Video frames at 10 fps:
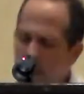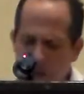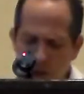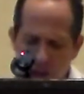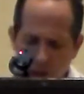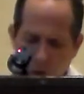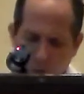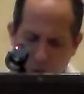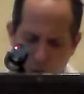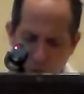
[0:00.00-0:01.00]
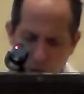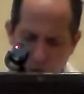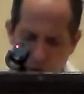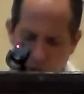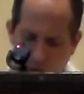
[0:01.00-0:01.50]
That was just over 2
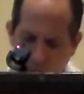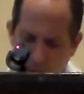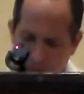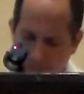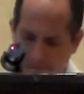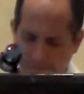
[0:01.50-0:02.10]
years ago.